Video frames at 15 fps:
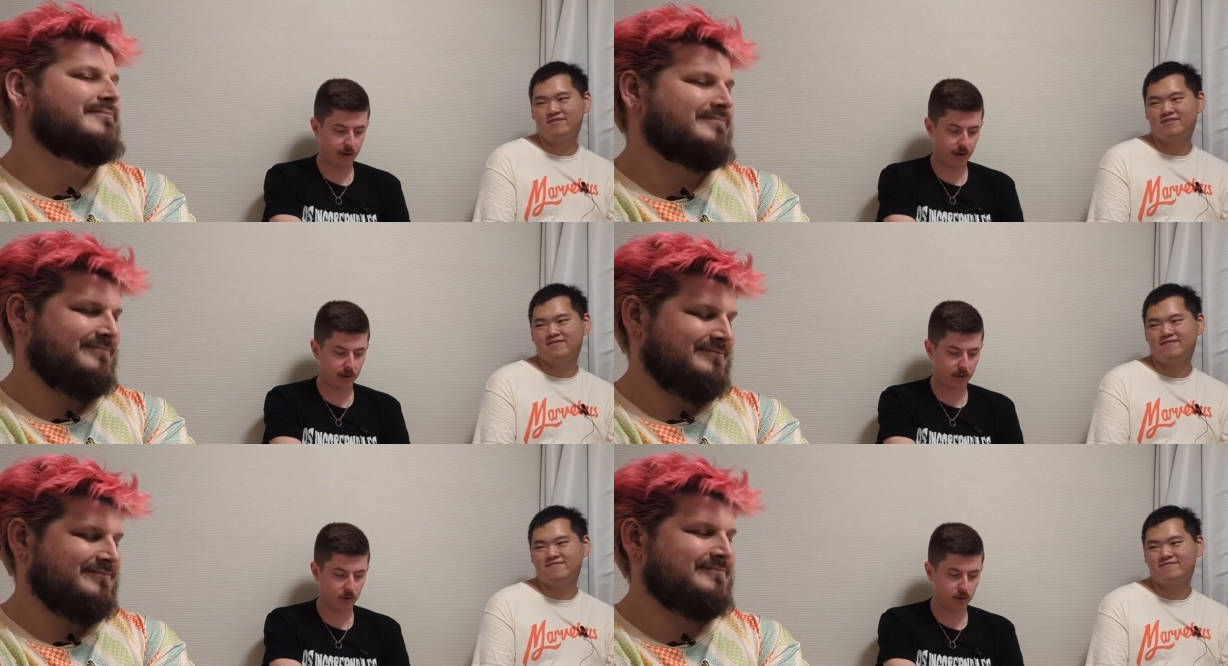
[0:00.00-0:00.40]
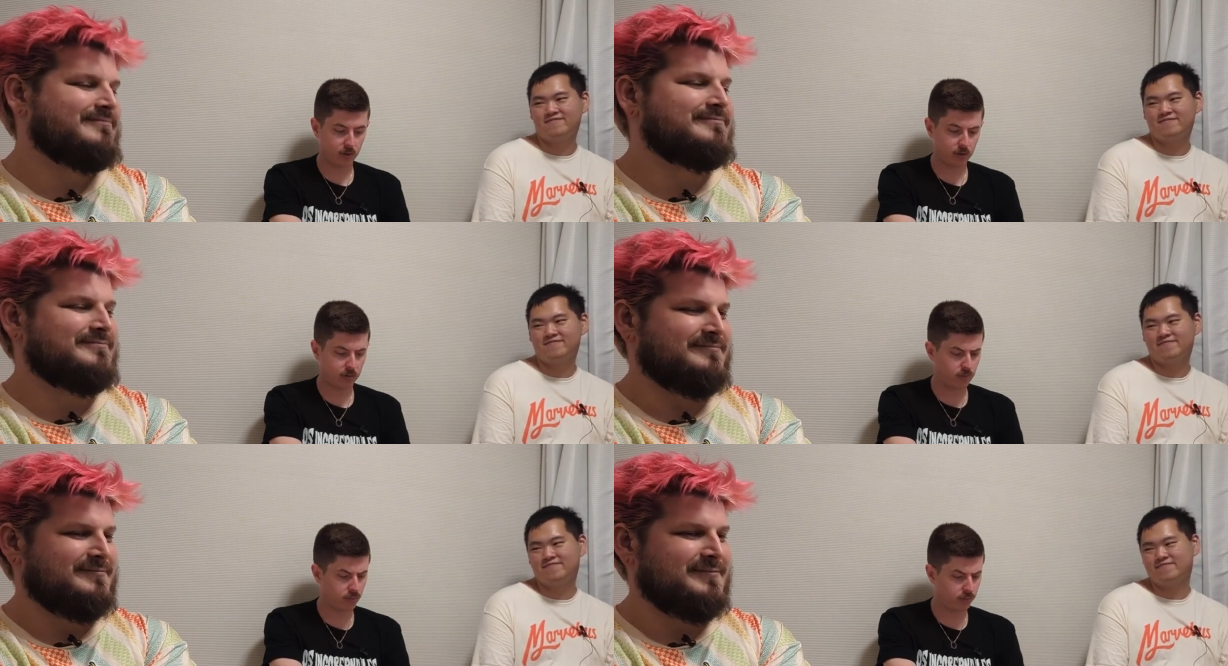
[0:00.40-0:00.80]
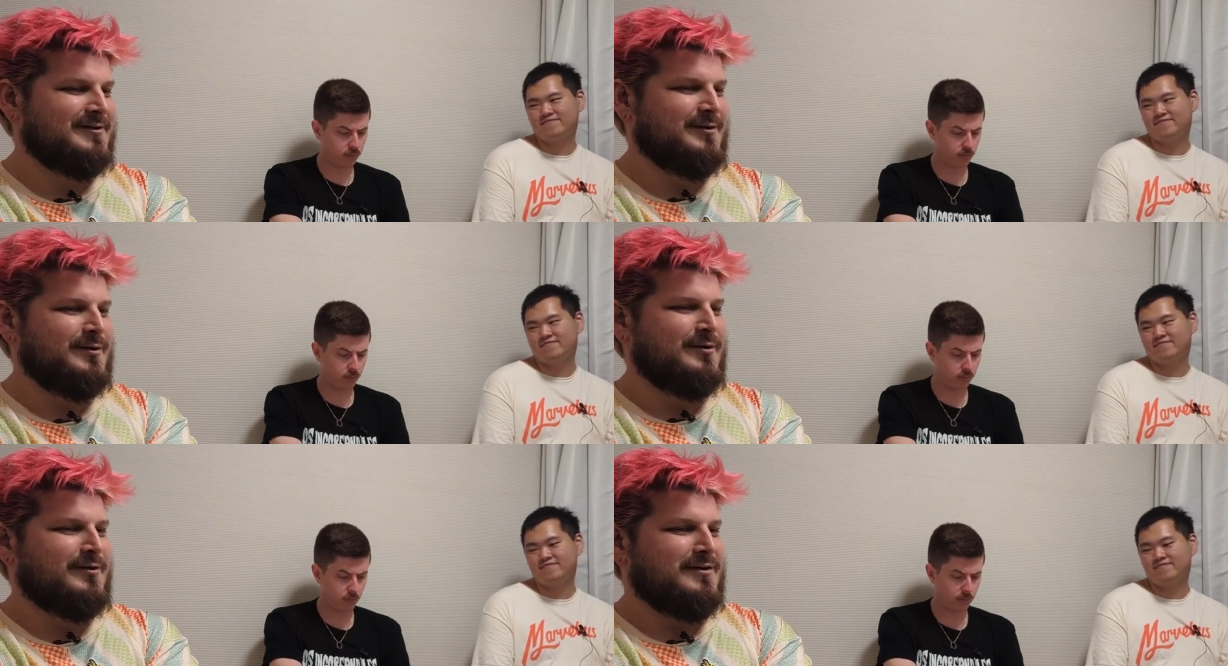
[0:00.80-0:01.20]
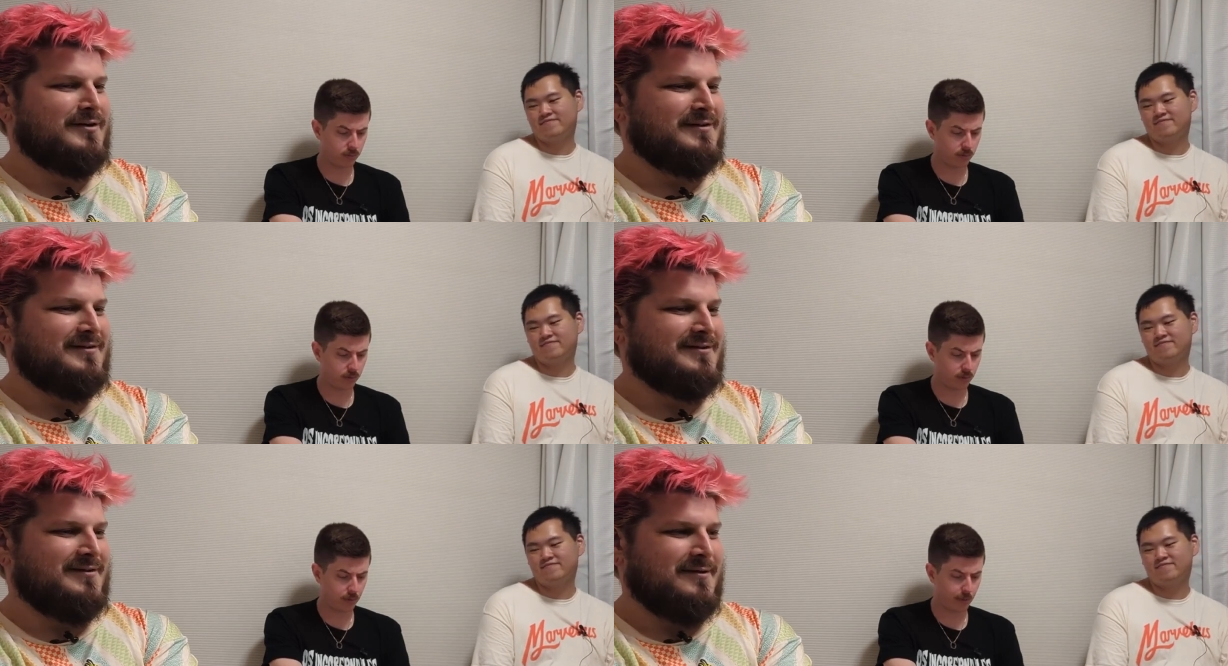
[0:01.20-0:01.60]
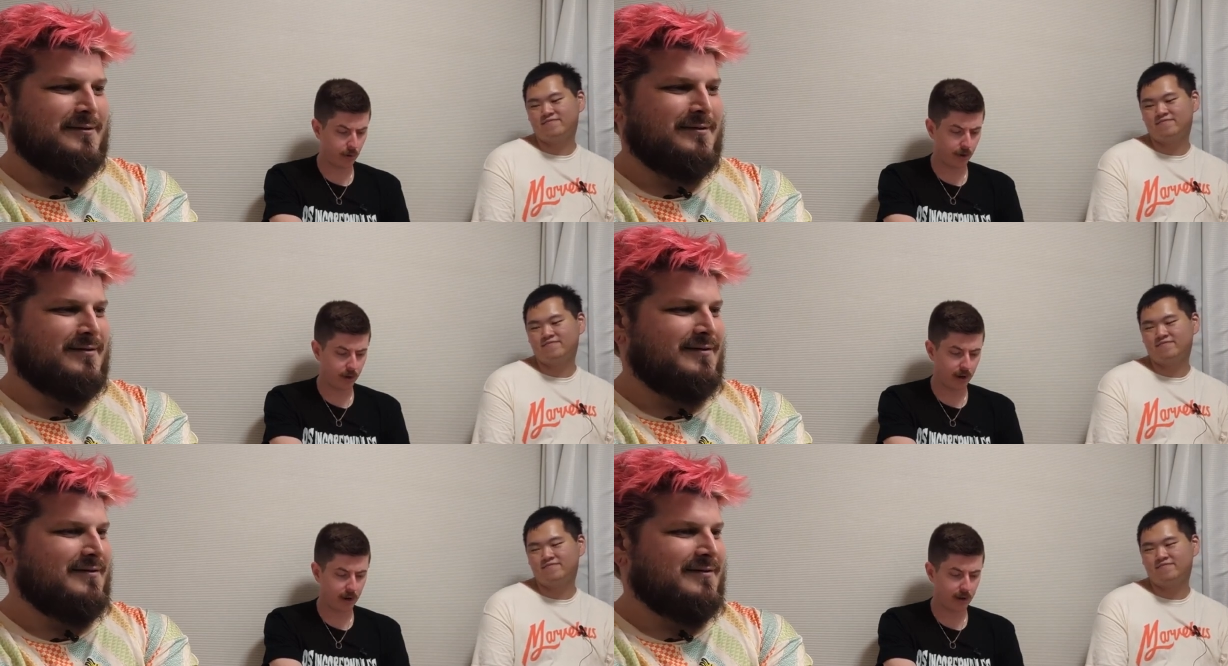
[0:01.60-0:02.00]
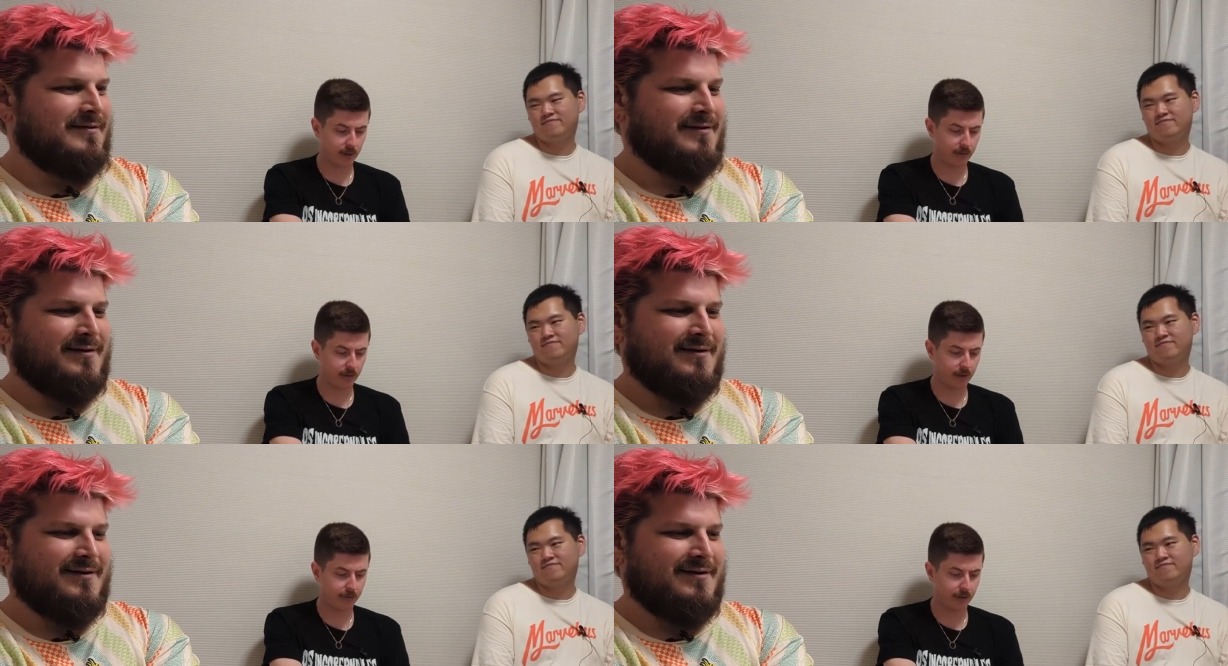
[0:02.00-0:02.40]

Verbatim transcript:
Speaker 1: Uh, your opponent can't activate